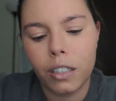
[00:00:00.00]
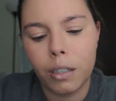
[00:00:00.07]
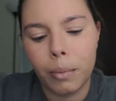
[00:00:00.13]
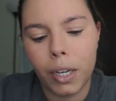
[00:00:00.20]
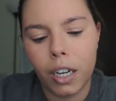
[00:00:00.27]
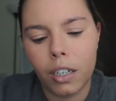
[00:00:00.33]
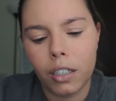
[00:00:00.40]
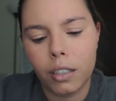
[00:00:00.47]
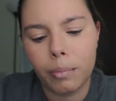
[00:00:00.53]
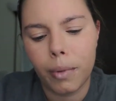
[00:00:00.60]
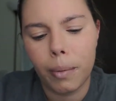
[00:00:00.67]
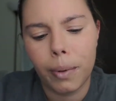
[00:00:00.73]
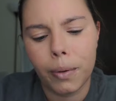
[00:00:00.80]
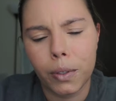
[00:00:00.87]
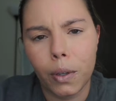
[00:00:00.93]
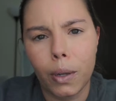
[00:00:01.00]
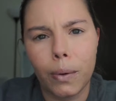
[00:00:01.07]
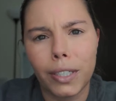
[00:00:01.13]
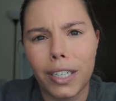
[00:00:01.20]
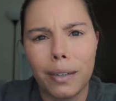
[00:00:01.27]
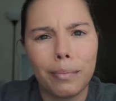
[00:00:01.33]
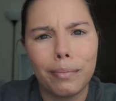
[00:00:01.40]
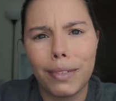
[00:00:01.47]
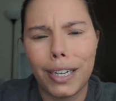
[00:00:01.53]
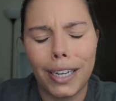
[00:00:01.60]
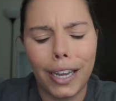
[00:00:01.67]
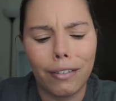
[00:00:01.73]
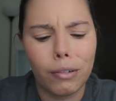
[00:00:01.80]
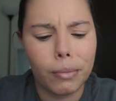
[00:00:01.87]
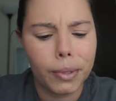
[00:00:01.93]
to be honest. Maybe it was only one time. I
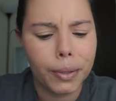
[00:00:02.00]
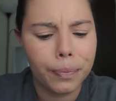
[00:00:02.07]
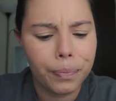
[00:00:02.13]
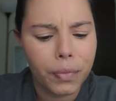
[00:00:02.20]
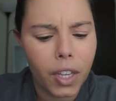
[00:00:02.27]
can't remember.